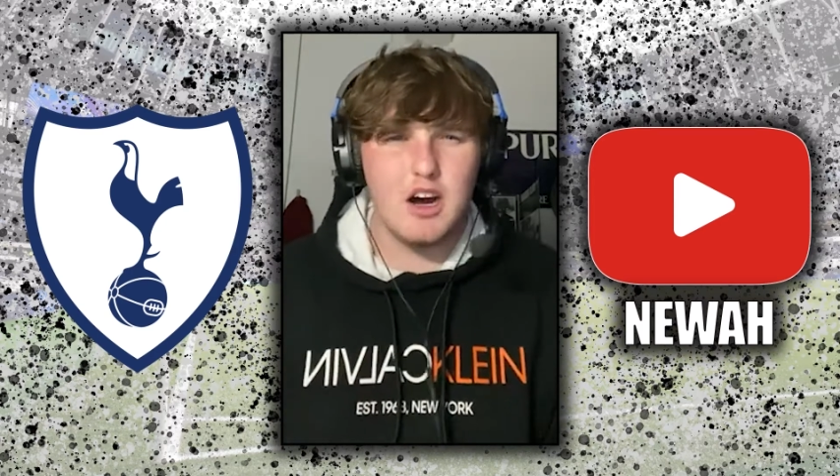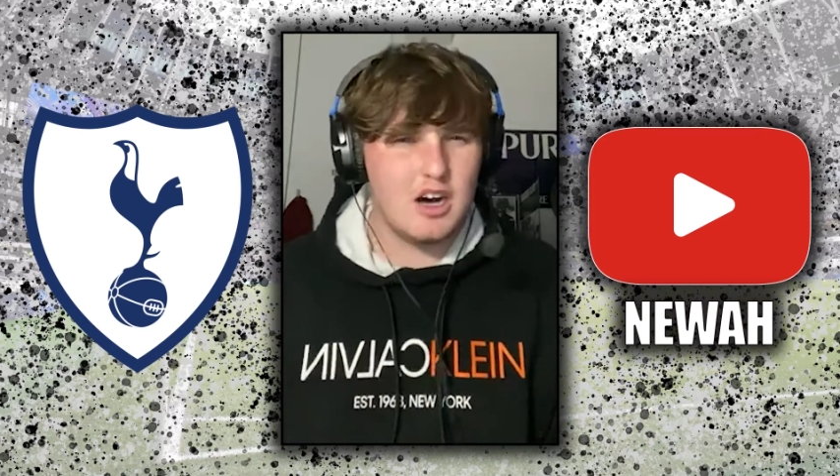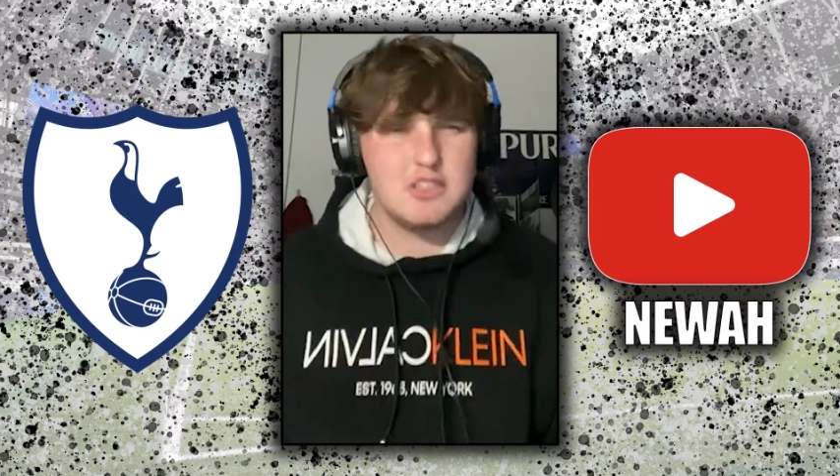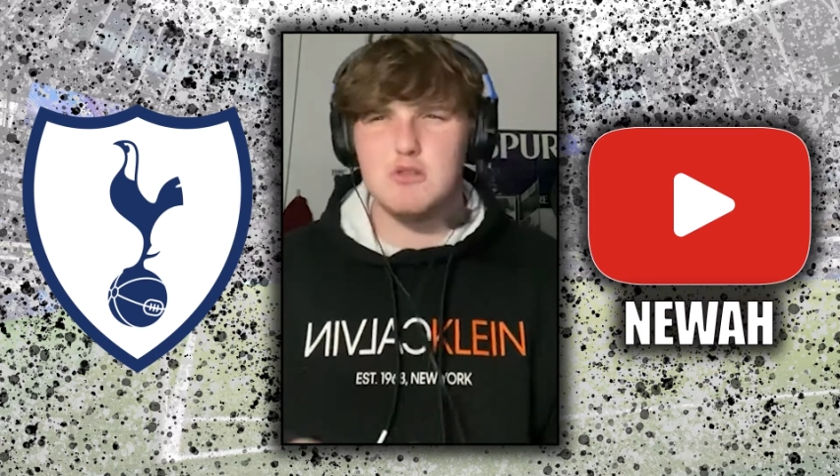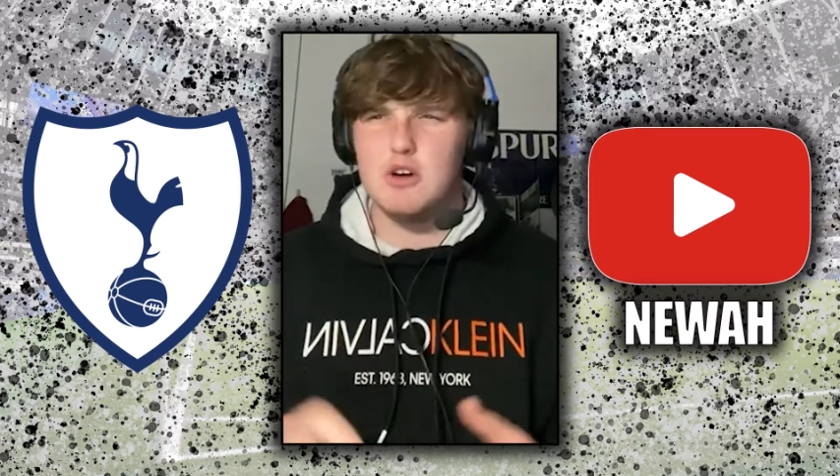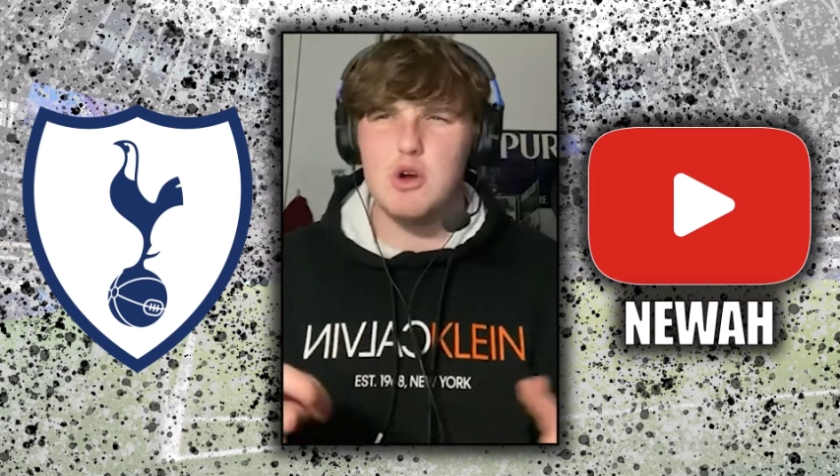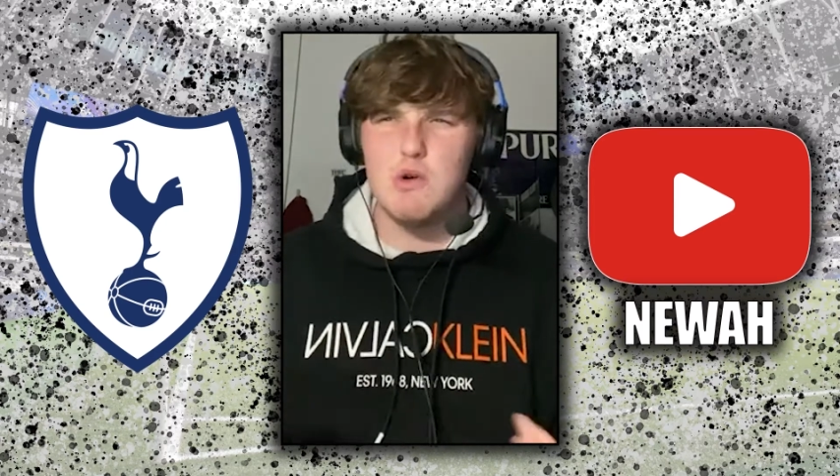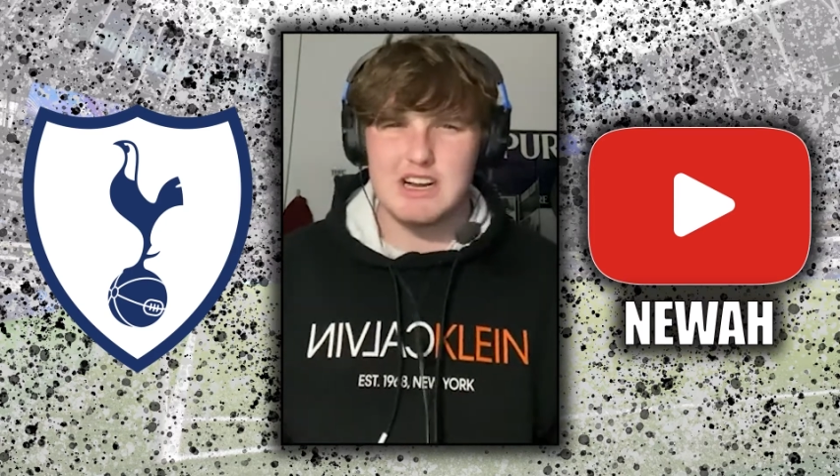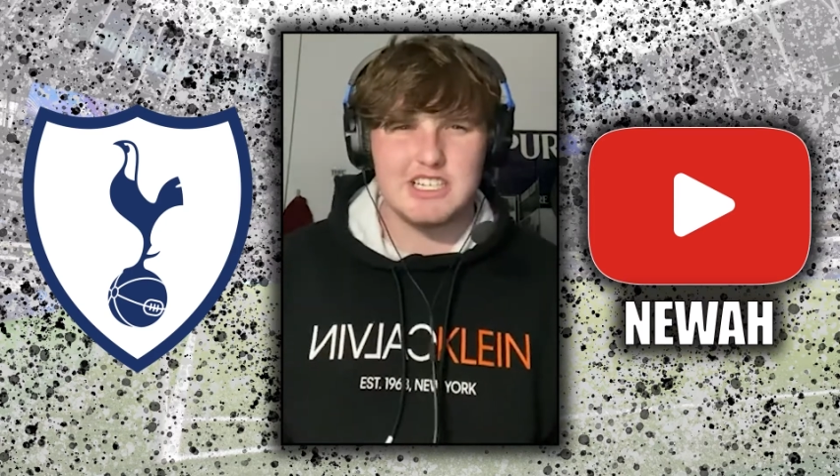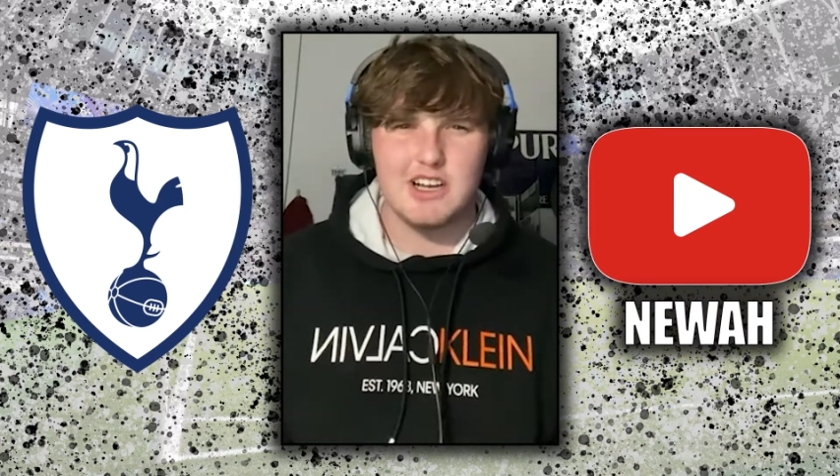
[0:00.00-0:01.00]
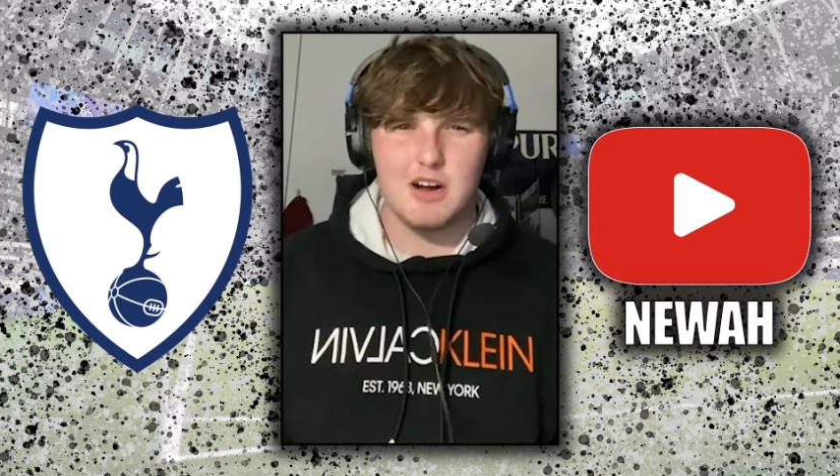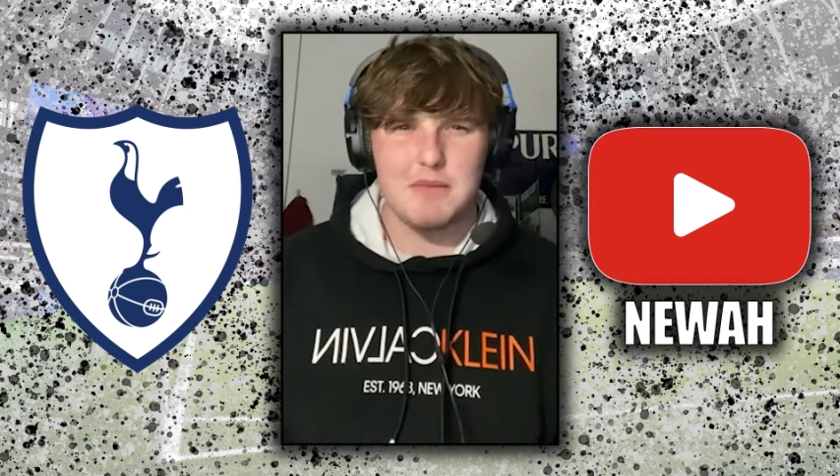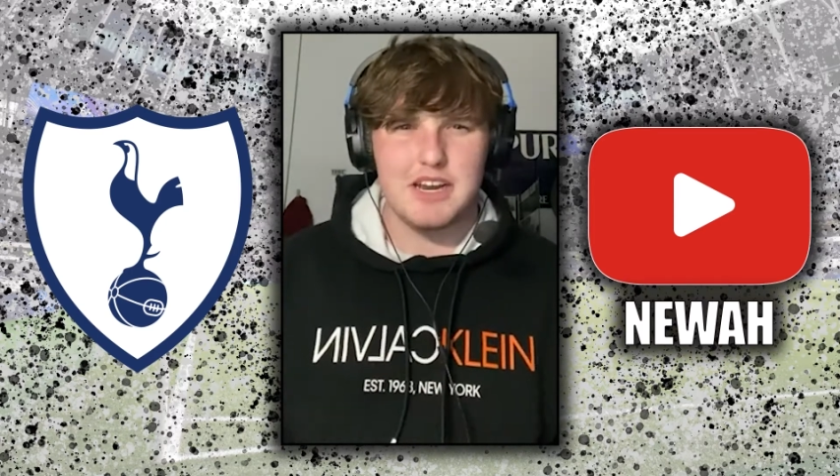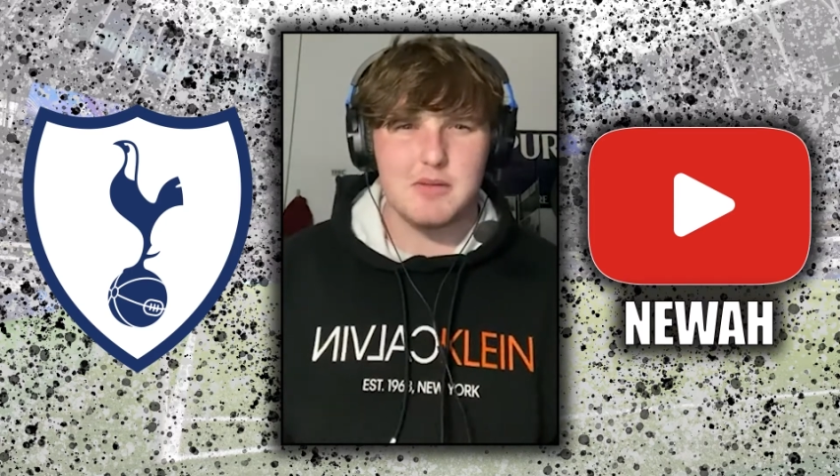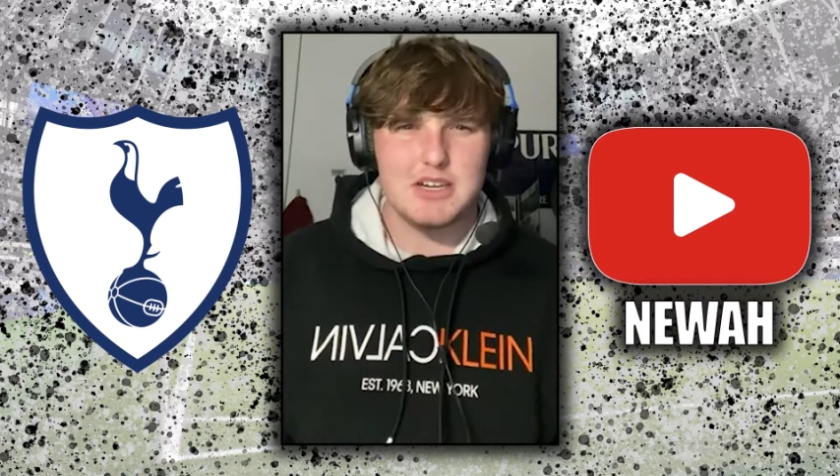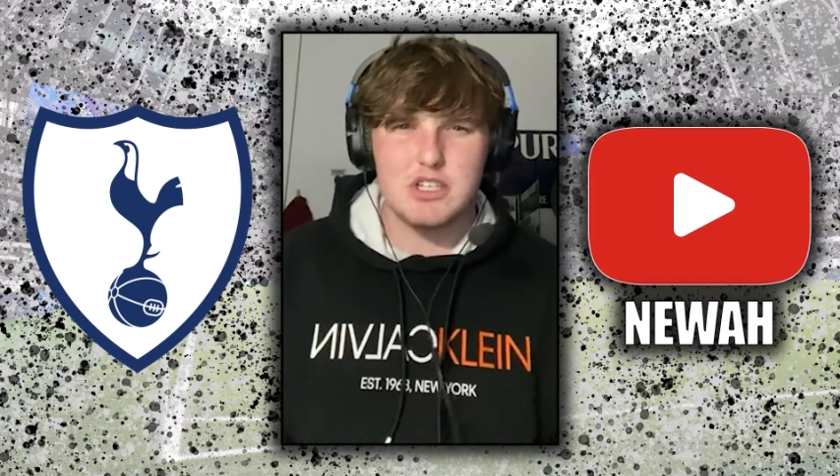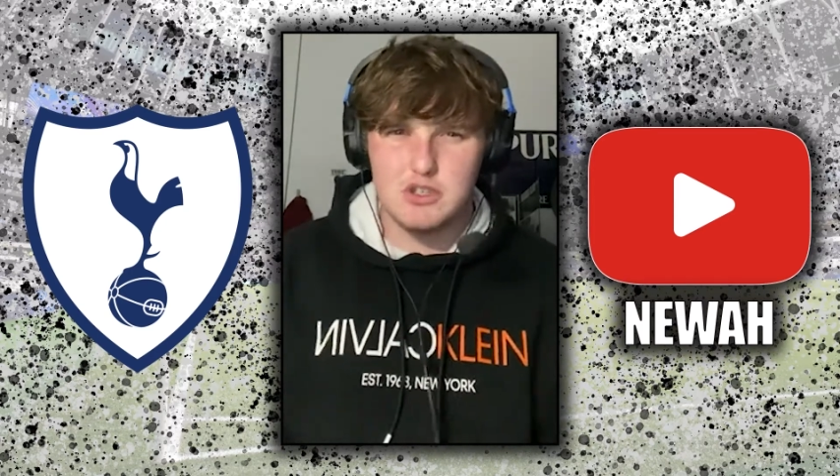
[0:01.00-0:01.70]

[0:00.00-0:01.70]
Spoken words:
I don't know who actually got man of the match.